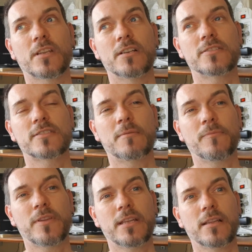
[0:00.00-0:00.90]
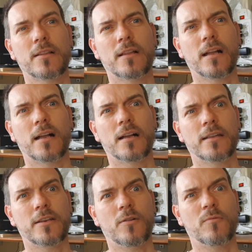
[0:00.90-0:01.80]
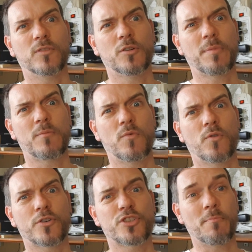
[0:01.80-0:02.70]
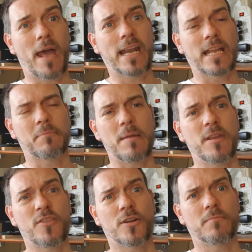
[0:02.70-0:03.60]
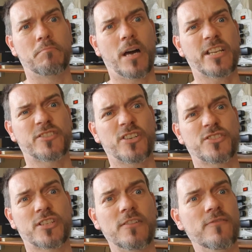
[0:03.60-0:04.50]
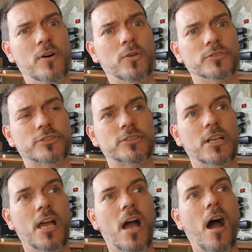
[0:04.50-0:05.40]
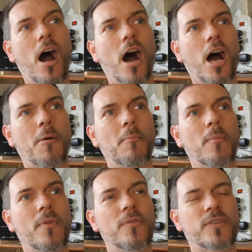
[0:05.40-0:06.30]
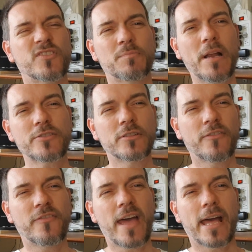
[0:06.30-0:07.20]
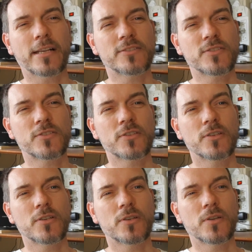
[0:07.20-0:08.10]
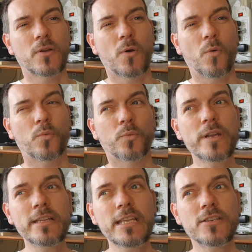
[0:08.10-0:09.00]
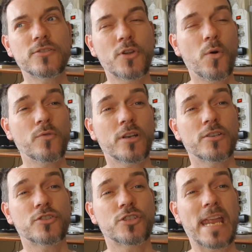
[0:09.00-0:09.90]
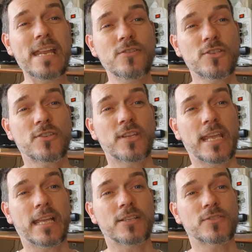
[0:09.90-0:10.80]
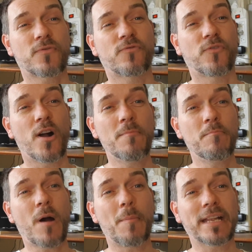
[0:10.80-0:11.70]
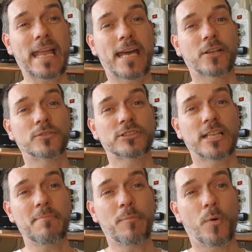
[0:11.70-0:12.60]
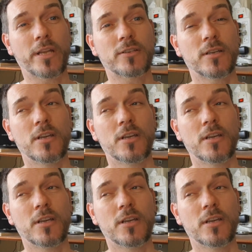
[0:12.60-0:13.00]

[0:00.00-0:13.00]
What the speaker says: something, a little bit more traumatic? Maybe their body starts to convulse. Special effects really don't change things from a mechanical standpoint.